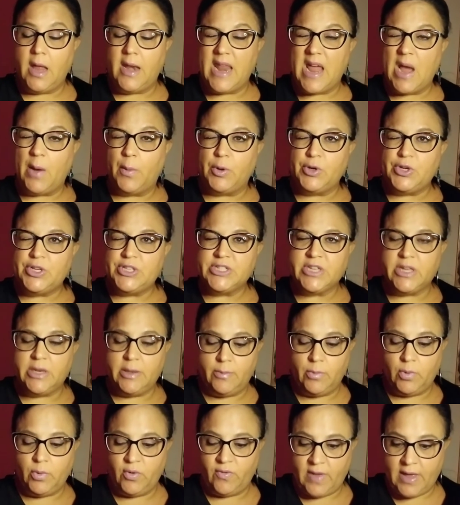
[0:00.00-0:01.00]
Now we're just
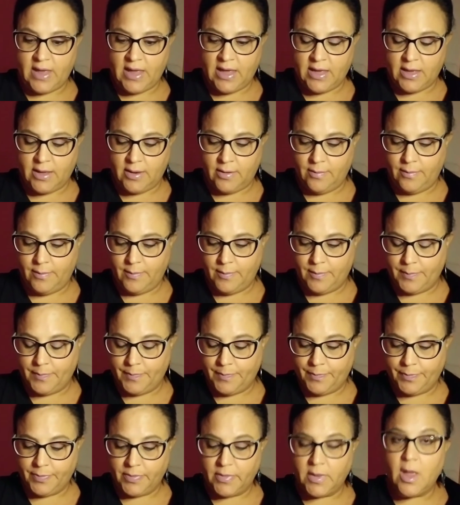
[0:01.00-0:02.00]
going to move ahead.
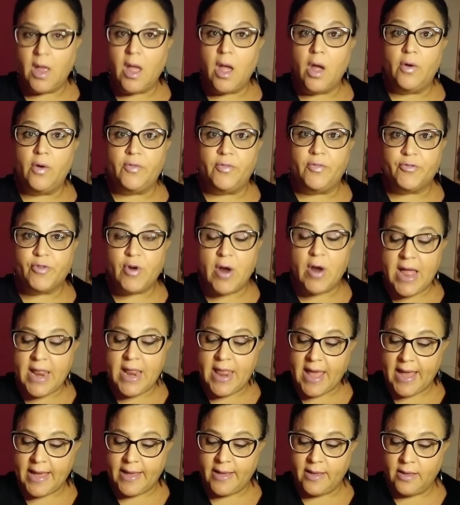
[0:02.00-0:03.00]

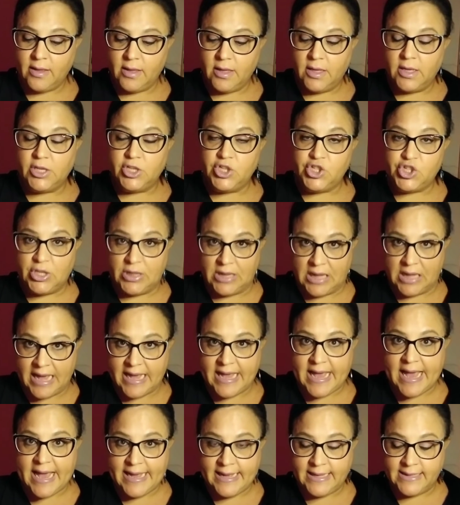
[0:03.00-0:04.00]
Friday, July
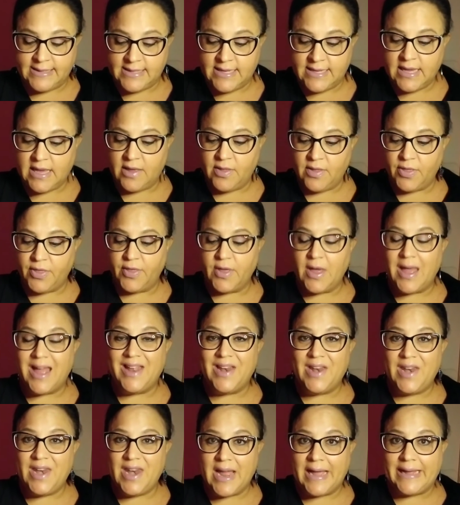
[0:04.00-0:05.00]
18th,
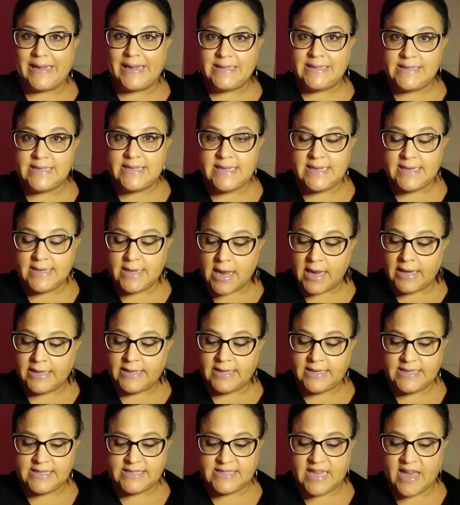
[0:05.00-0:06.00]

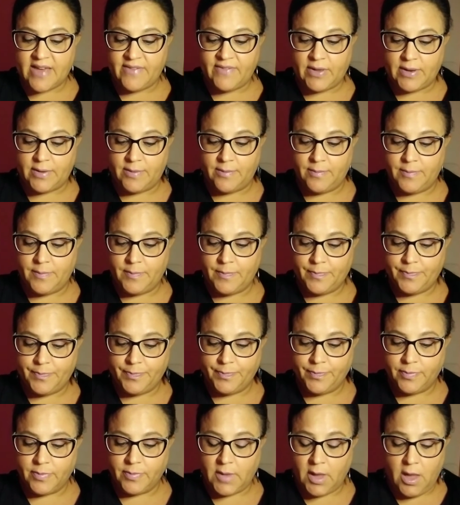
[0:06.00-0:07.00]
1997.
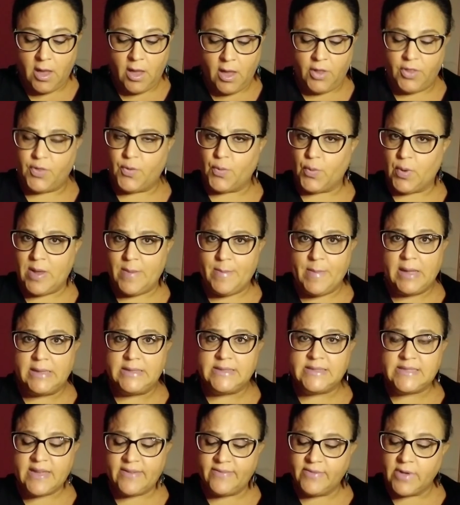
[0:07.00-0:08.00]
Three
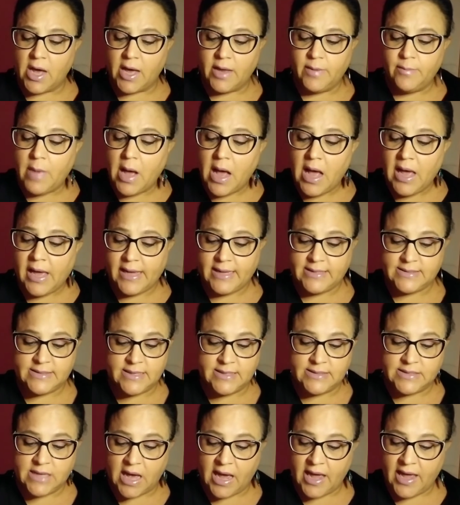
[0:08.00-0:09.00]
months have gone by
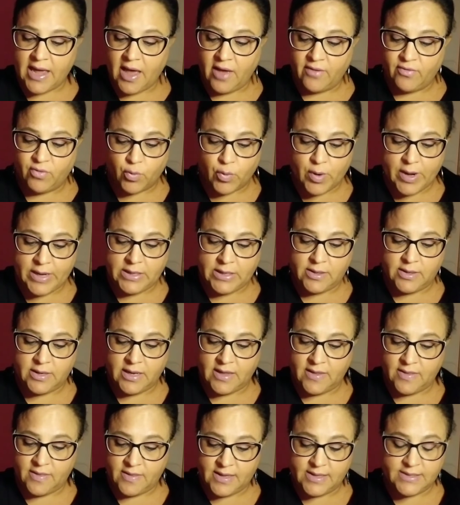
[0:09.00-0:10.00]
since I have written
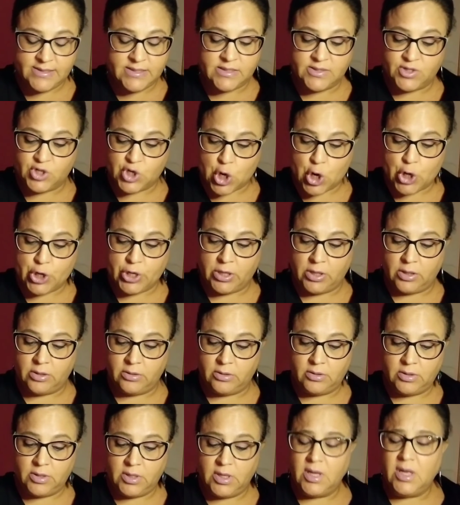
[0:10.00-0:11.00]
in this journal.
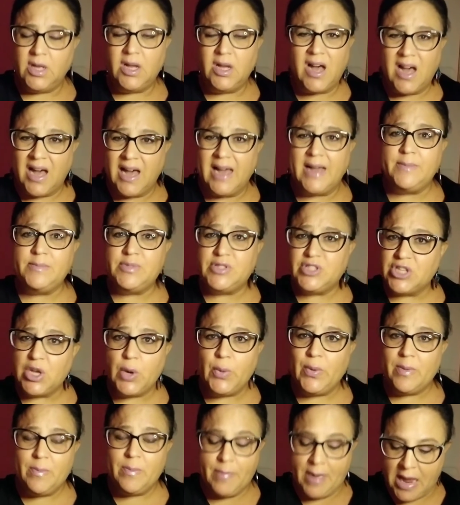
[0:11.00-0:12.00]
I'm so
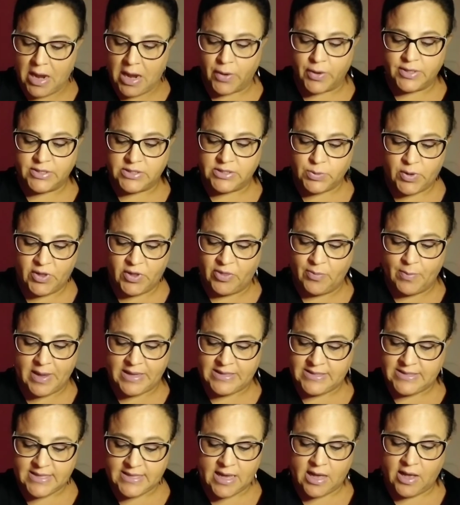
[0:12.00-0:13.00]
embarrassed with
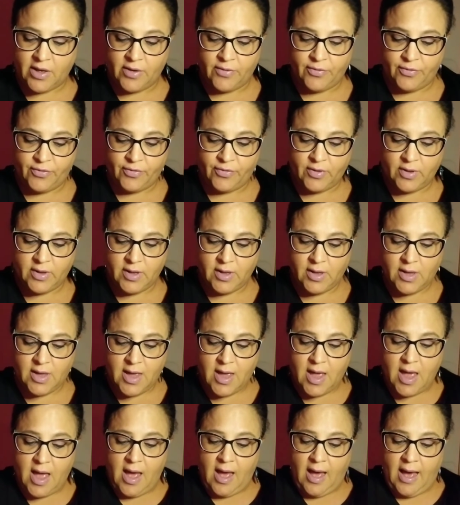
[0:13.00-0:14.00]
myself.
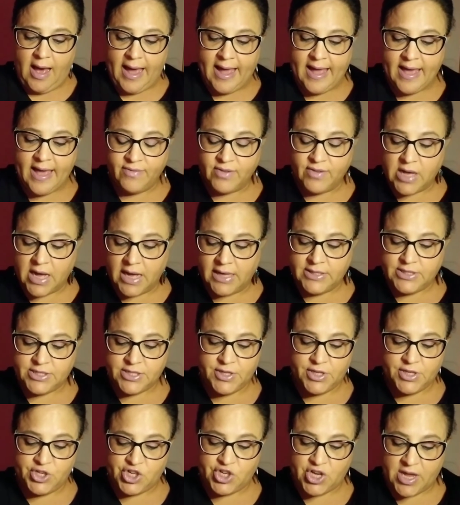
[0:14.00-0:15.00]
I have gone to
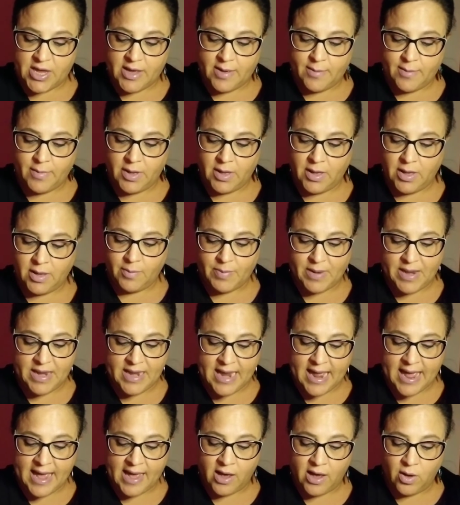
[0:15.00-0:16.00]
the gym, but
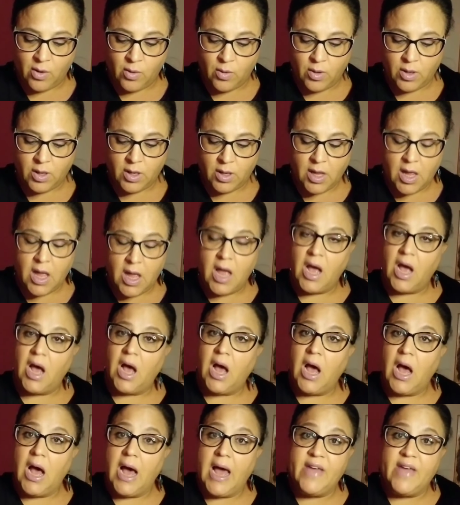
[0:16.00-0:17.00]
now
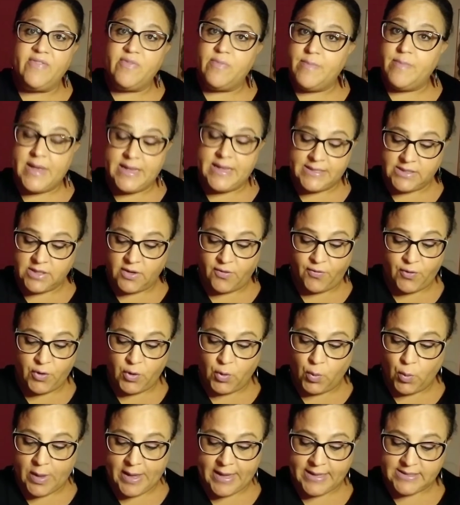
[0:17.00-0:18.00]
I've missed a
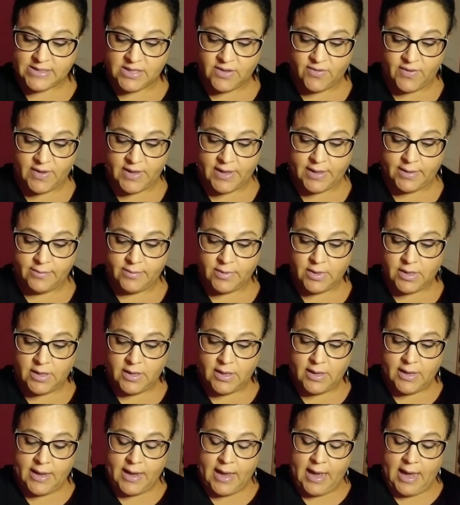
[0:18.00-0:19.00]
few weeks of it.
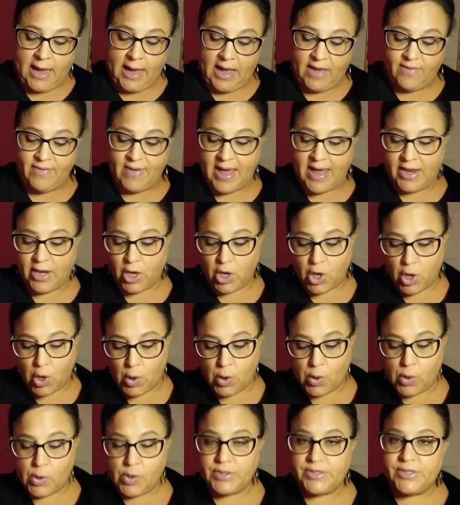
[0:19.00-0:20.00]
I've had a
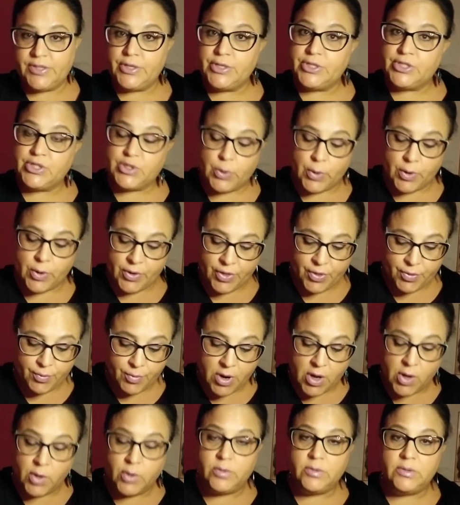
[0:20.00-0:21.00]
cold and a sore
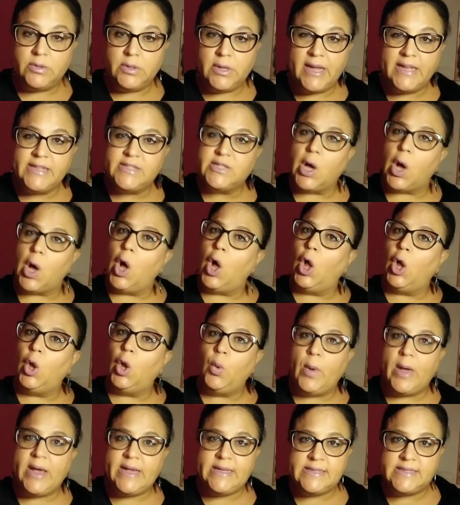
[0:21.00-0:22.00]
throat. It's
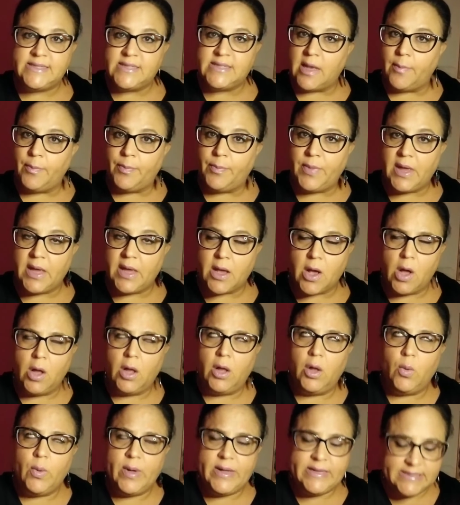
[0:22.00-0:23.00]
always something,
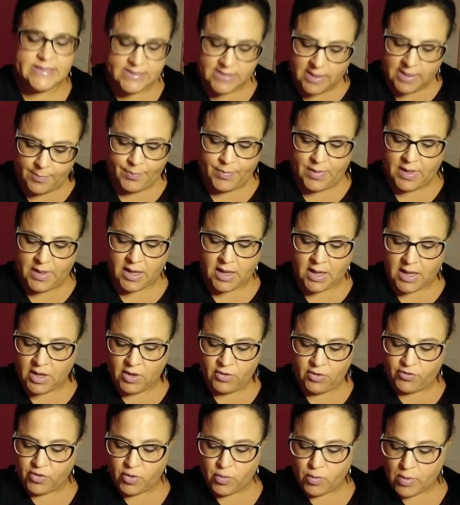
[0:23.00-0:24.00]
always something
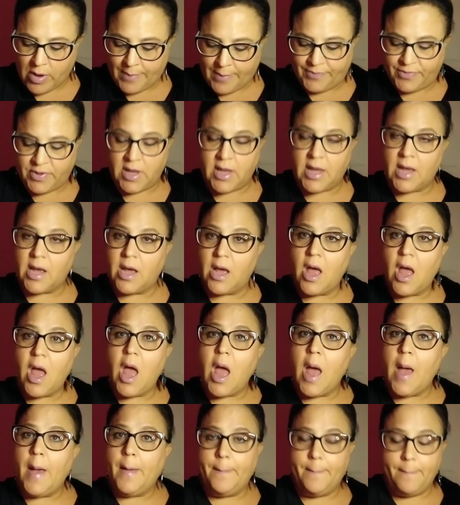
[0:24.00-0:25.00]
interrupting
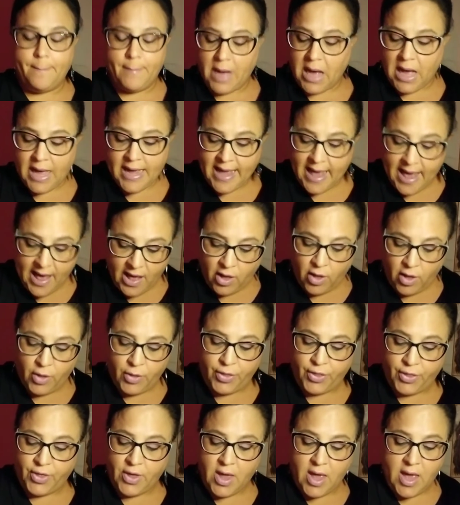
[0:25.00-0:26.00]
my
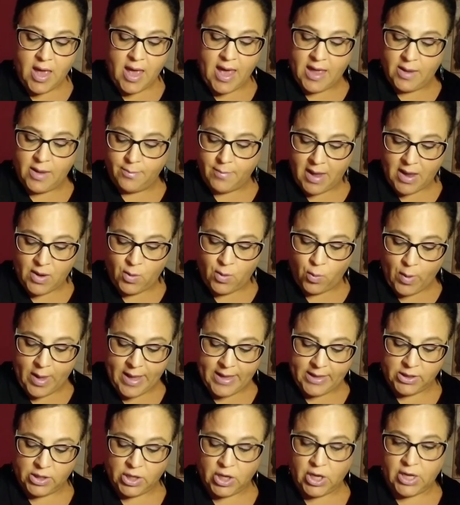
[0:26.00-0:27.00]
health and my
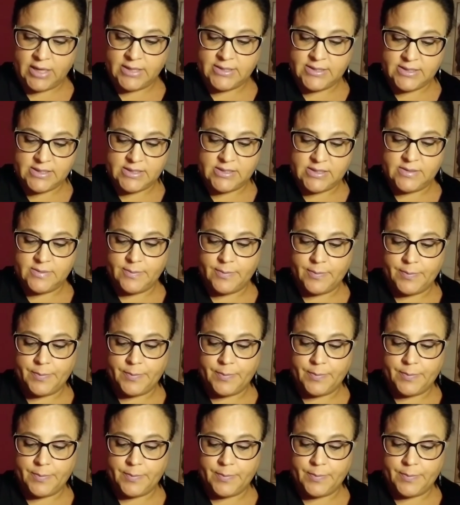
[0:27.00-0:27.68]
weight loss.